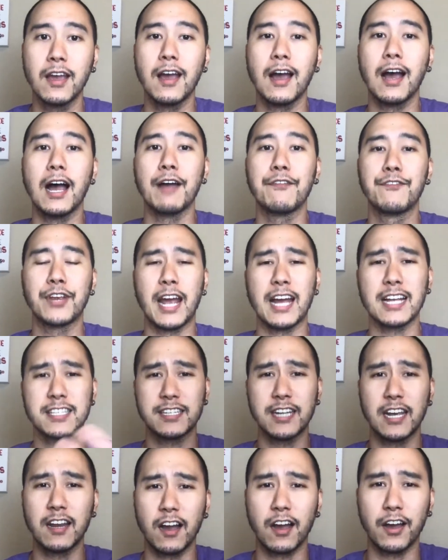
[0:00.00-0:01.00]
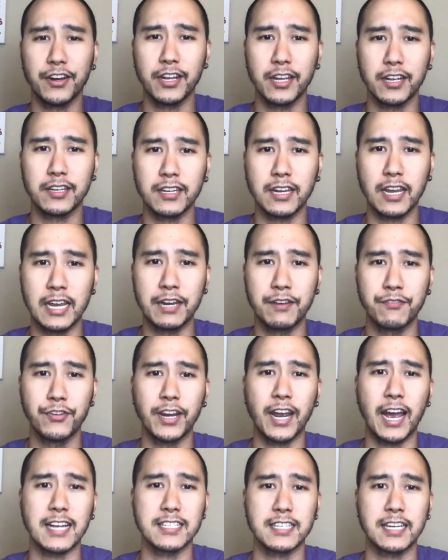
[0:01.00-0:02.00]
If you guys stay on it, and if you
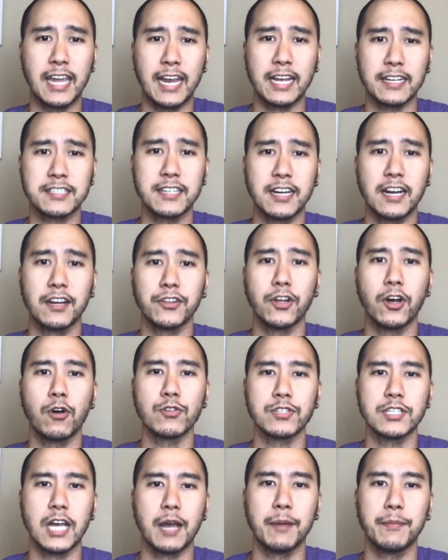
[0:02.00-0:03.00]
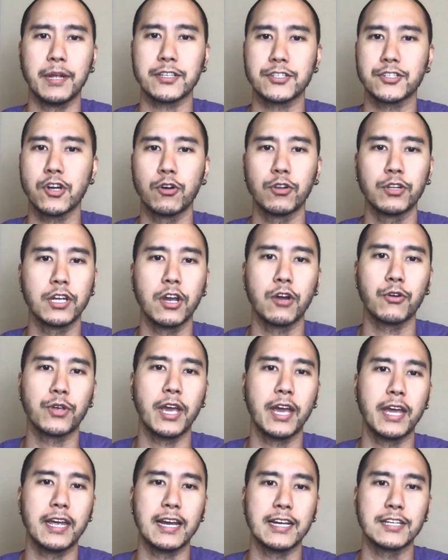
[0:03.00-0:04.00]
guys can't stay on the whole time, that's totally
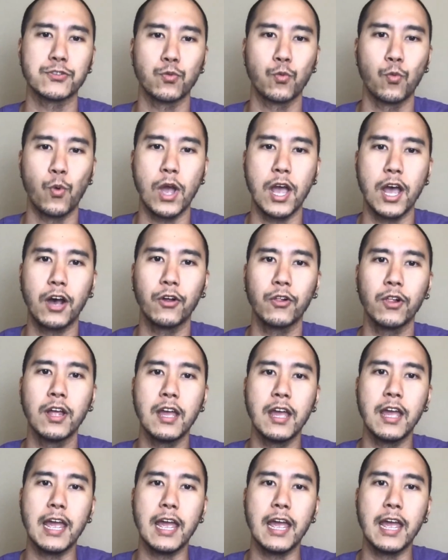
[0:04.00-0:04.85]
okay as well.